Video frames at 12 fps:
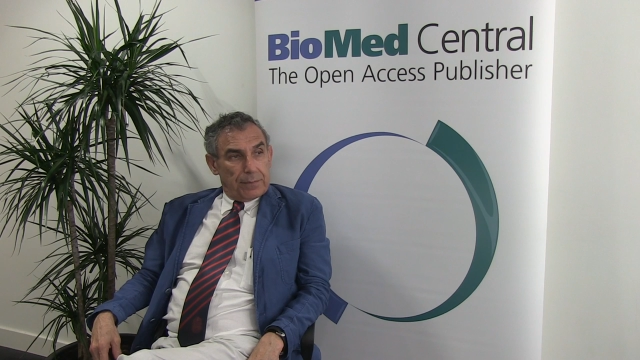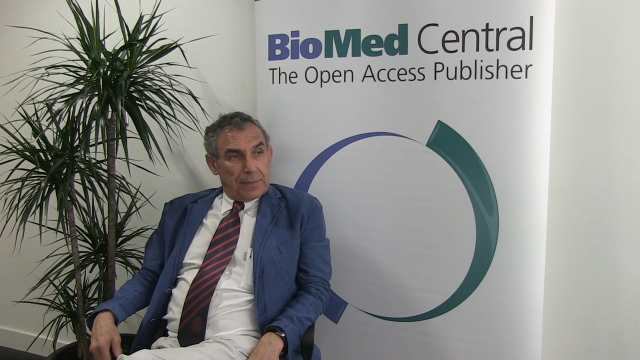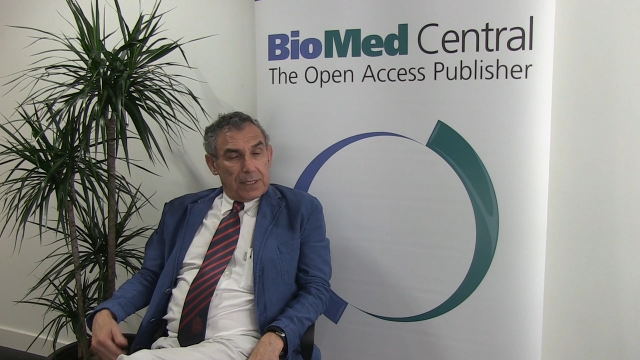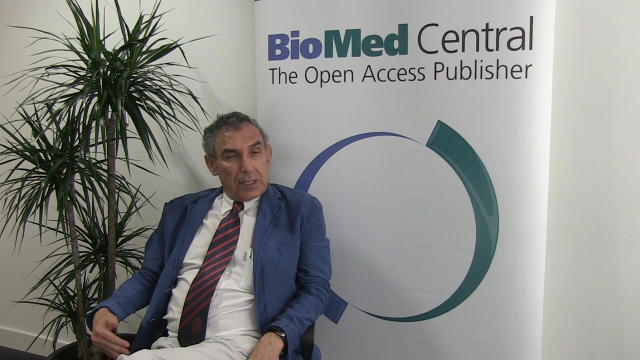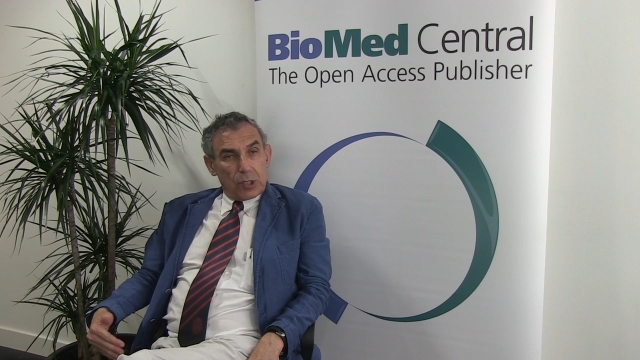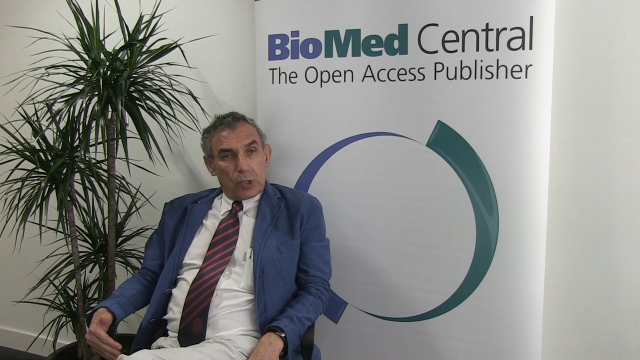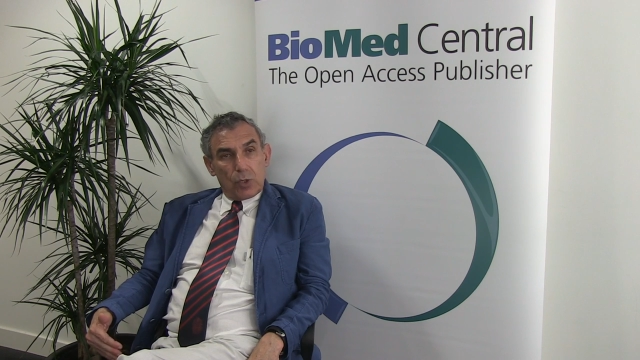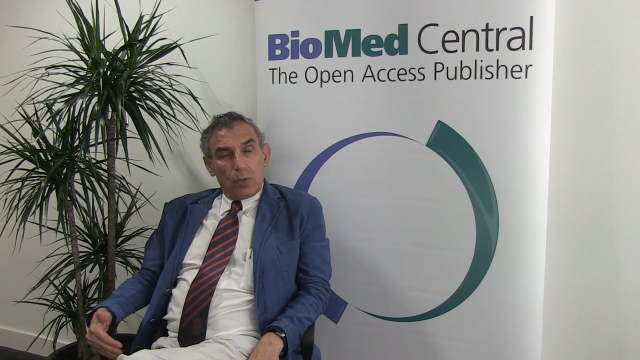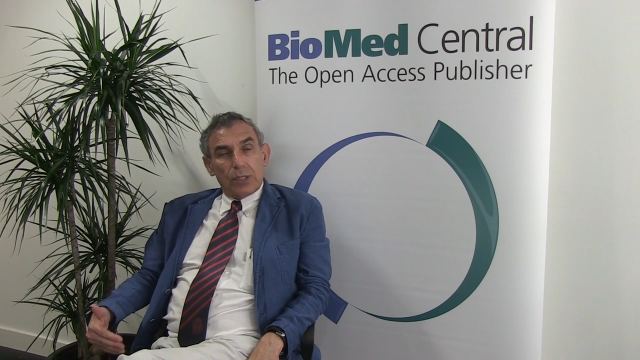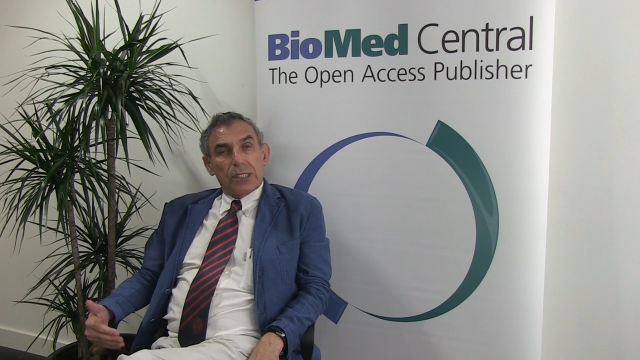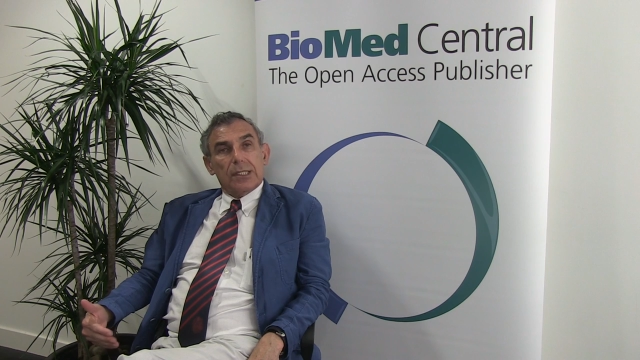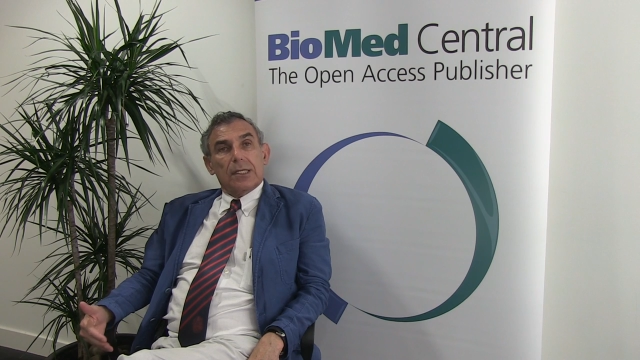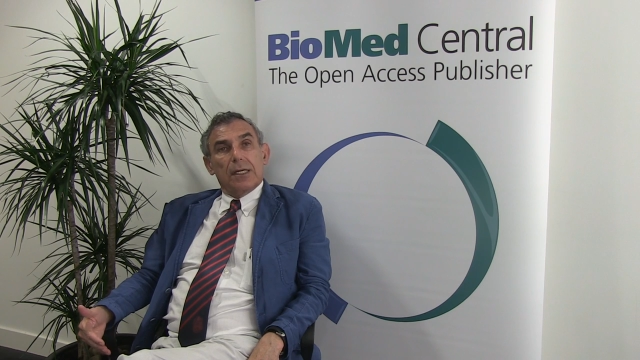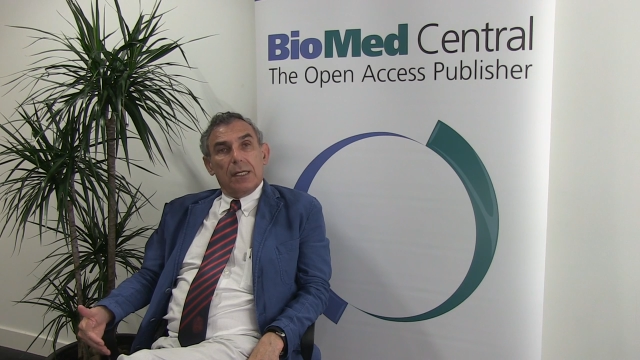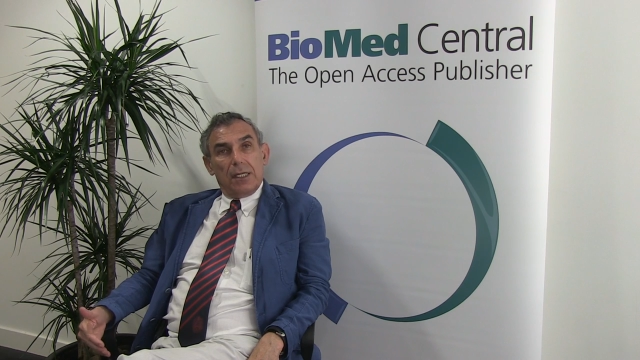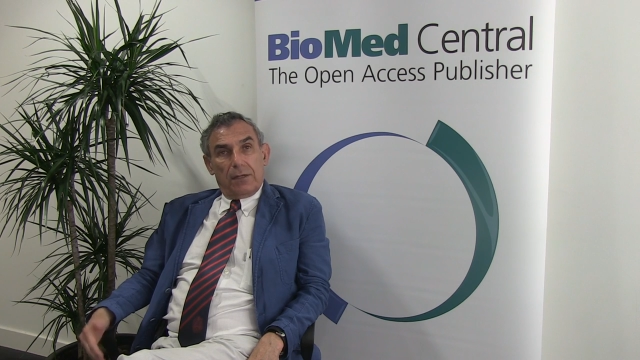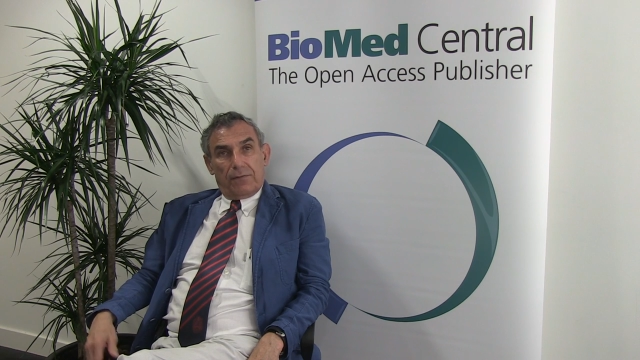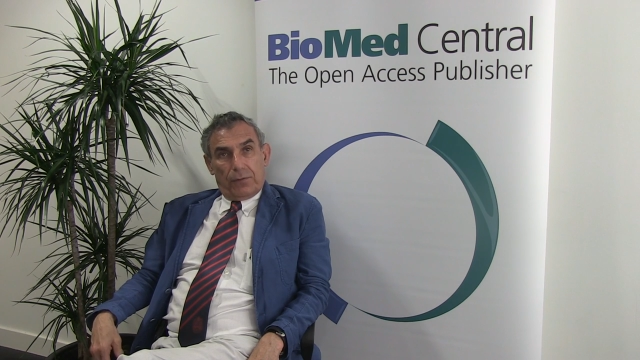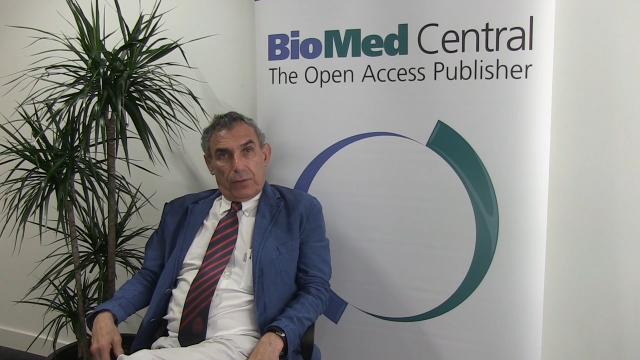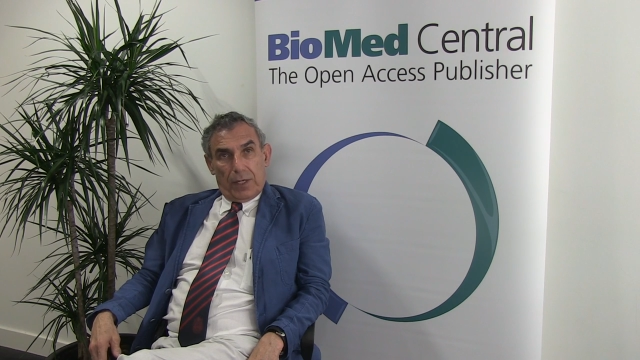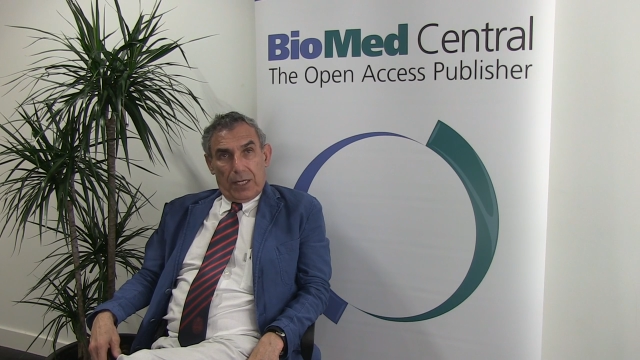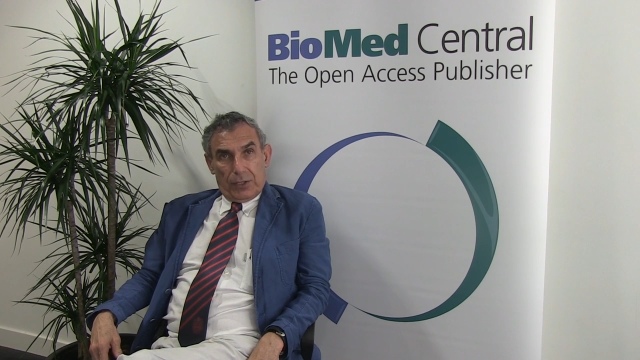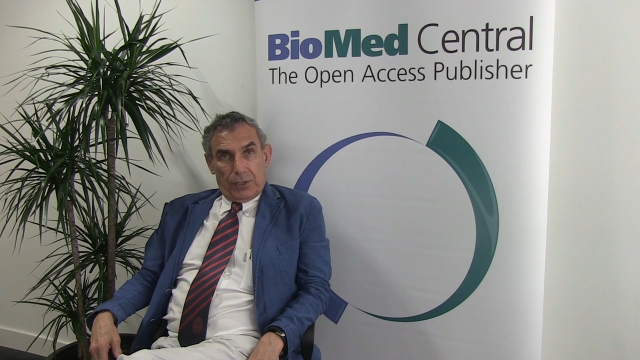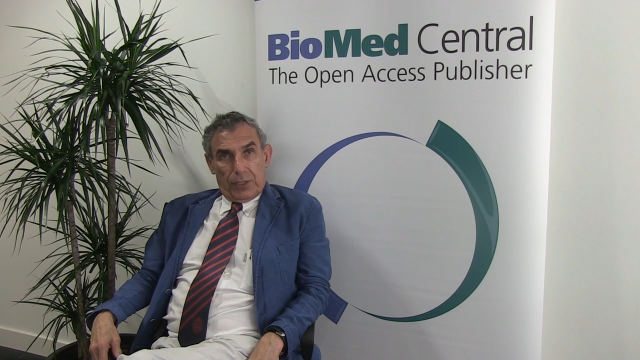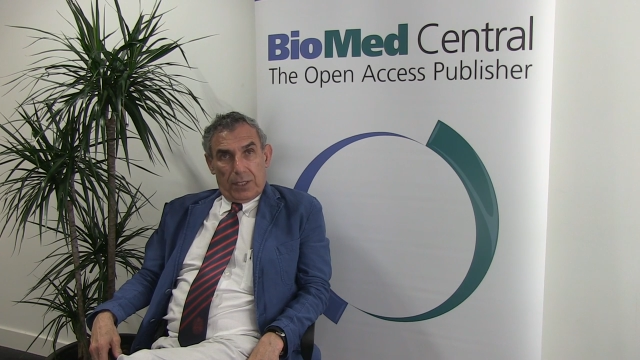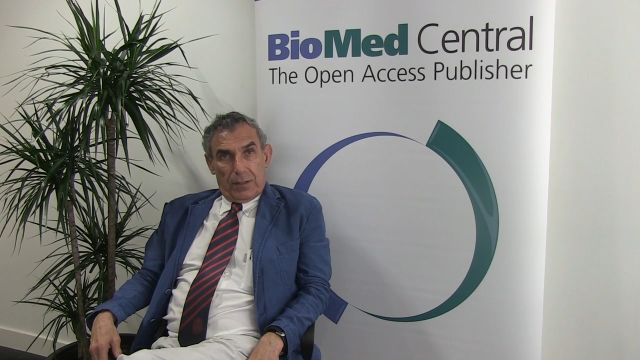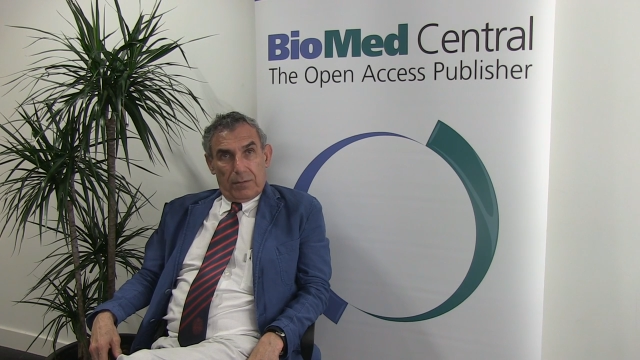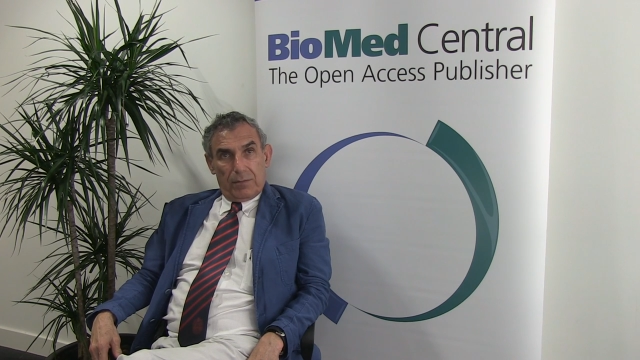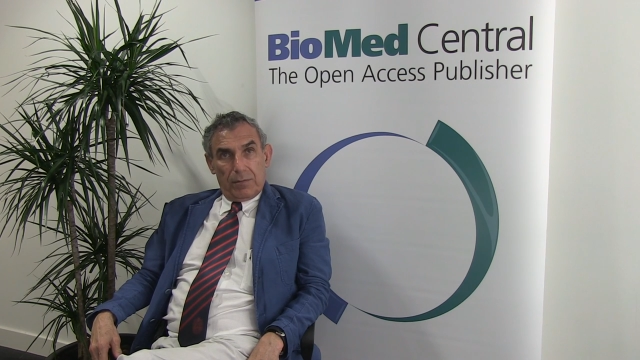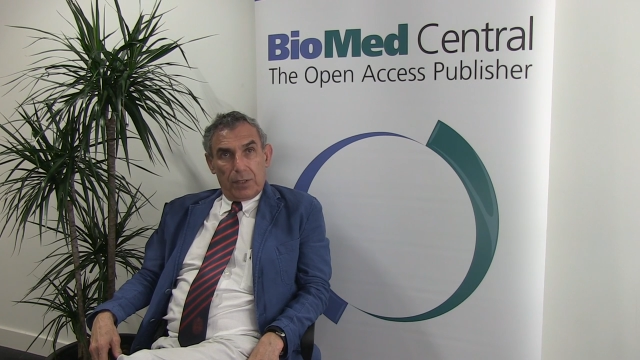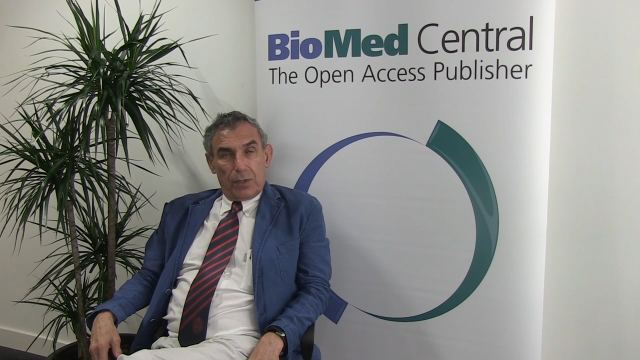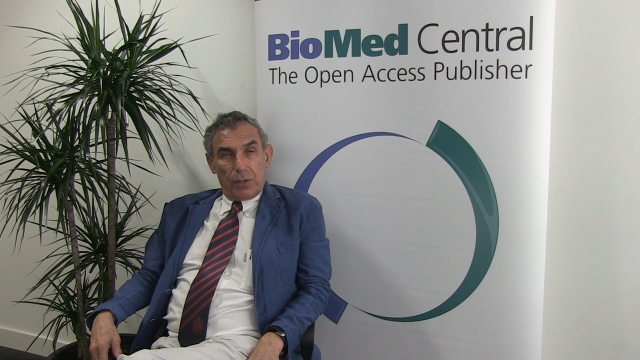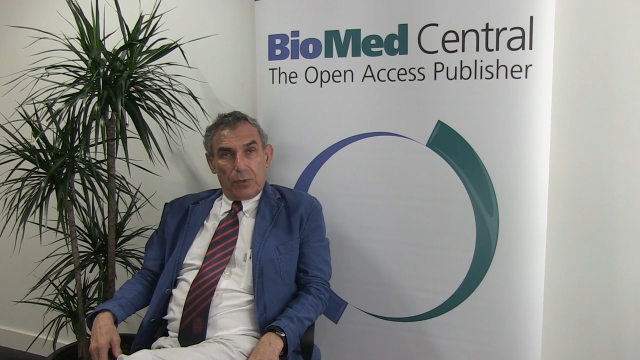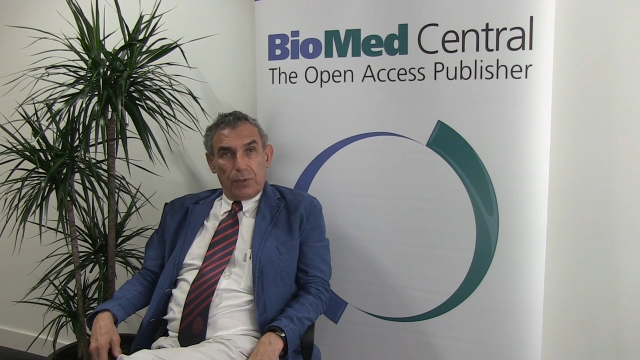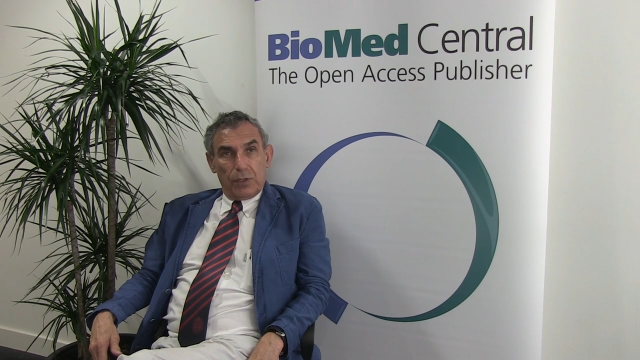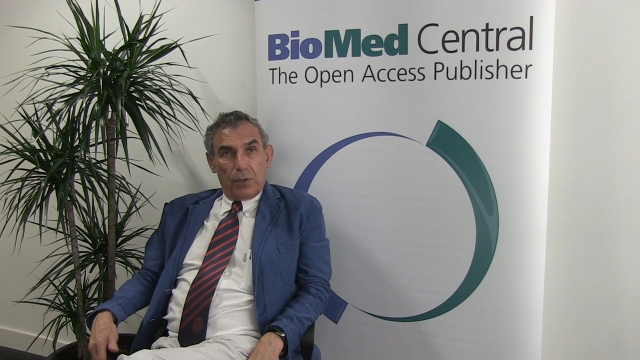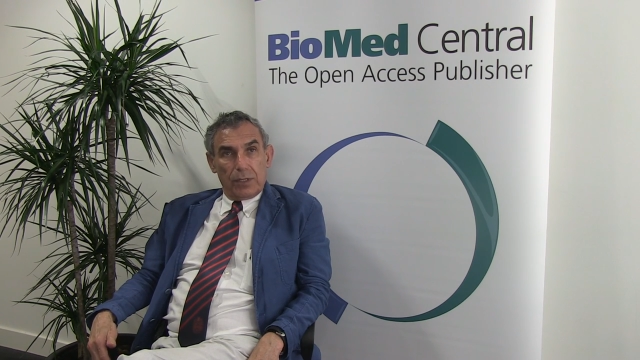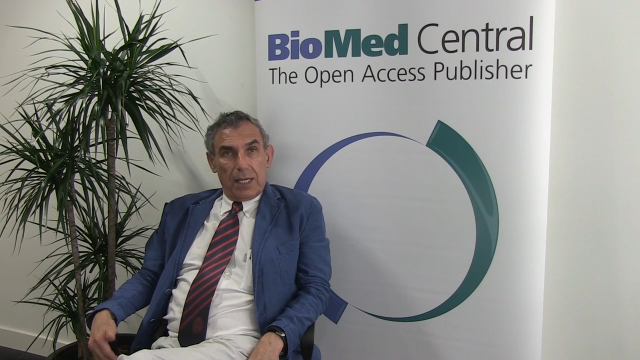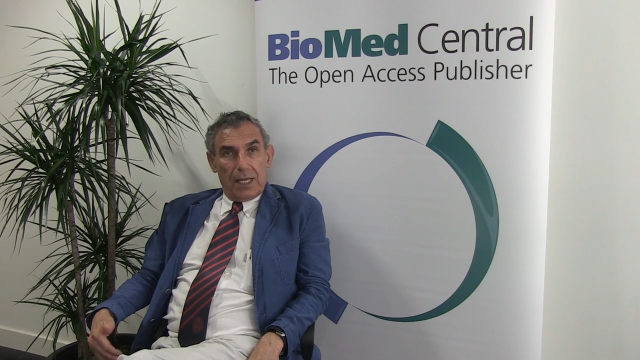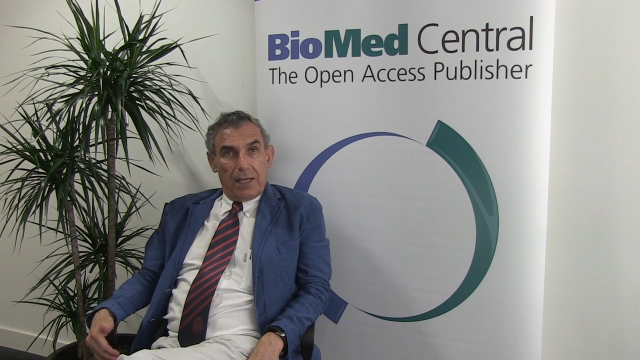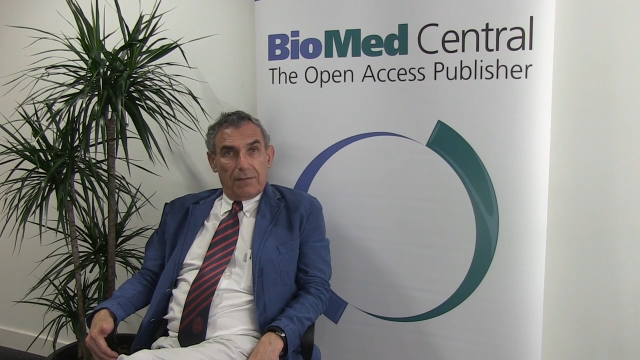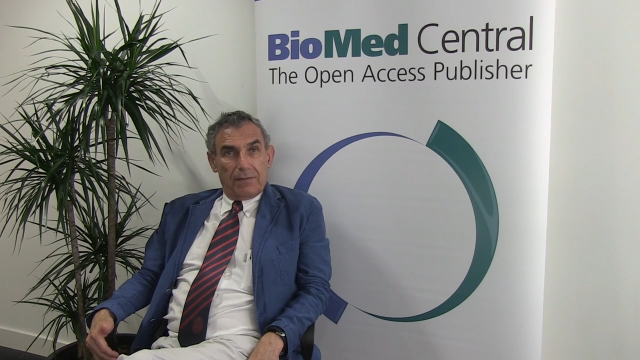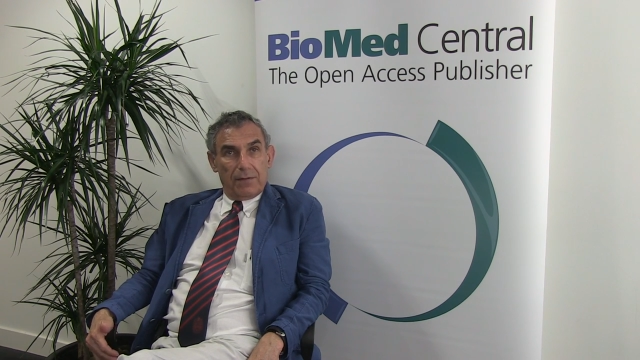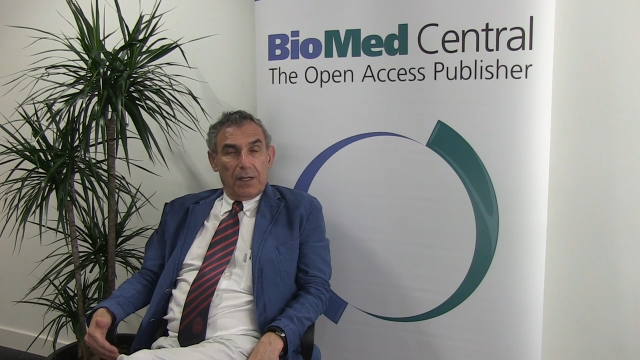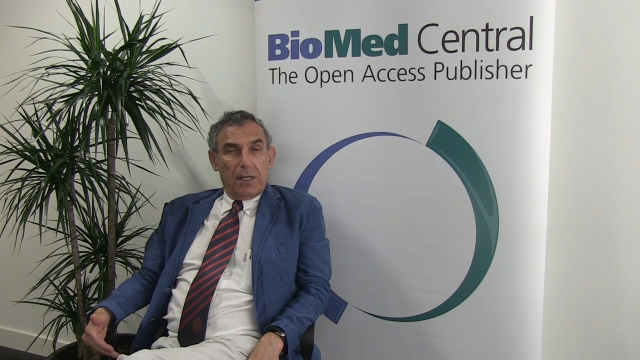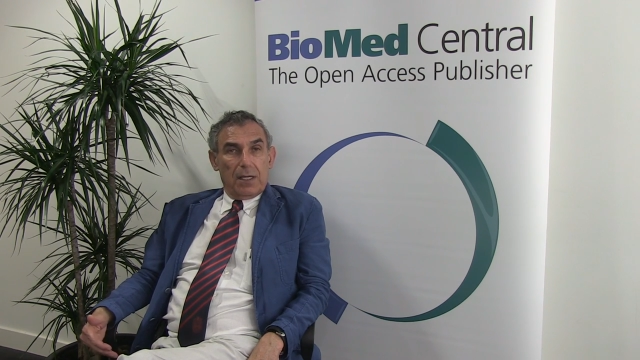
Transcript: There is no screening for ASIA because we don't have